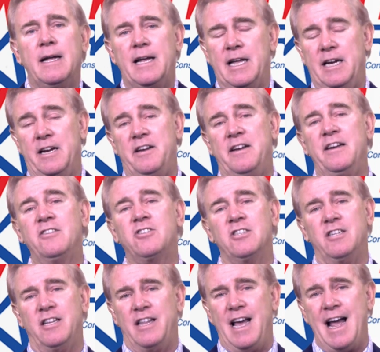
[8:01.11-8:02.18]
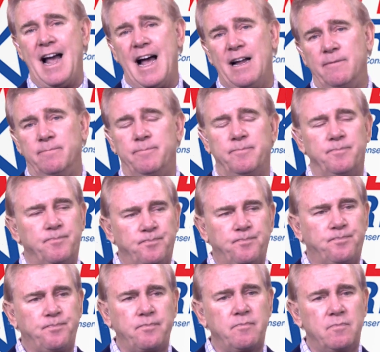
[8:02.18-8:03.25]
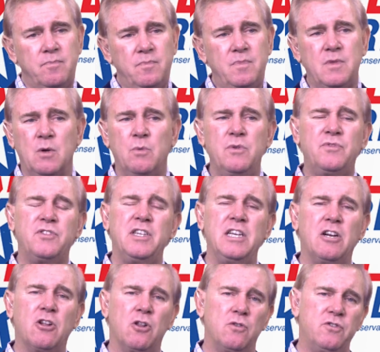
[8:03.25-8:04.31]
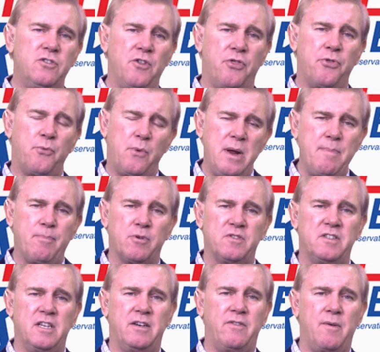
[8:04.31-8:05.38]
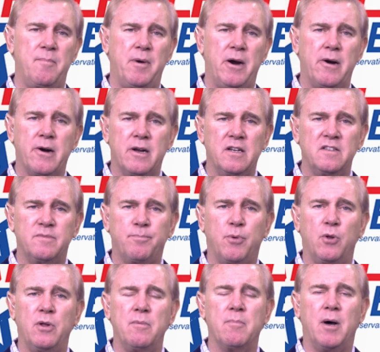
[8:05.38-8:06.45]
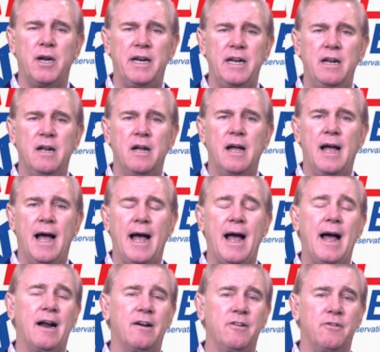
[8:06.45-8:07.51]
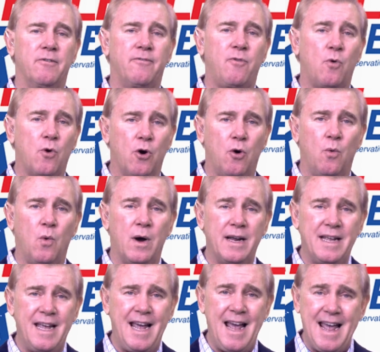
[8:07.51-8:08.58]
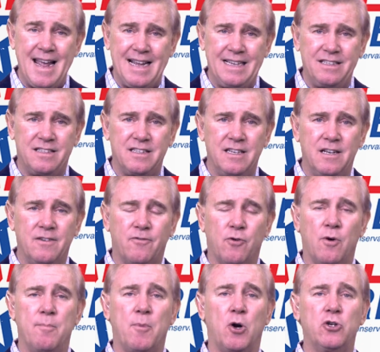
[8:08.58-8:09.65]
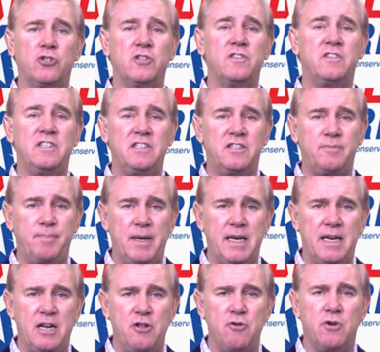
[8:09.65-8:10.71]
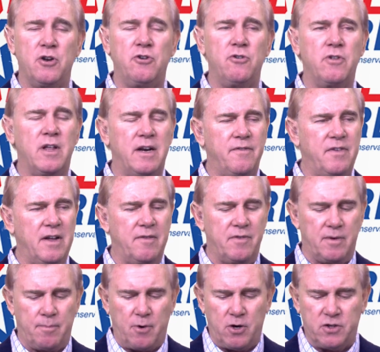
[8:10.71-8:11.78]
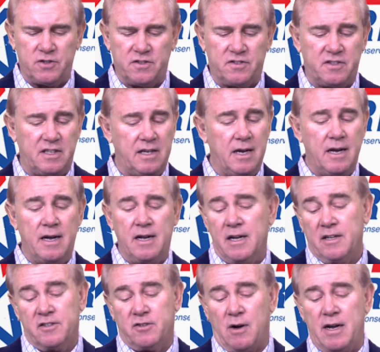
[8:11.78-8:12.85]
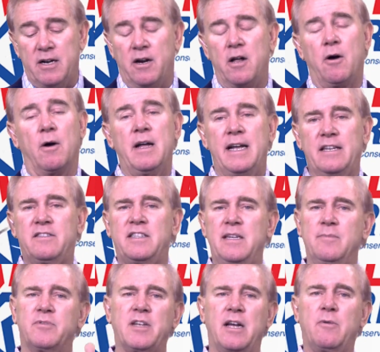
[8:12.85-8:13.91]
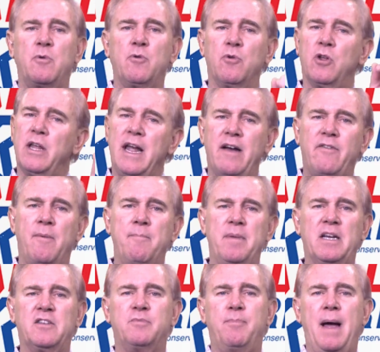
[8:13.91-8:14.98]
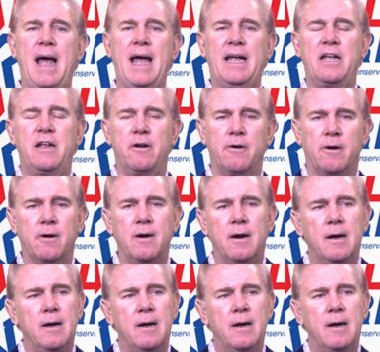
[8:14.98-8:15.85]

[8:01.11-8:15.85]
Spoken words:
in addition to that, we've seen close to 3% of Americans pulling money out of their 401ks for emergency spending. You can do that if you have an emergency. So I don't know. It seems like we really have a mixed bag here.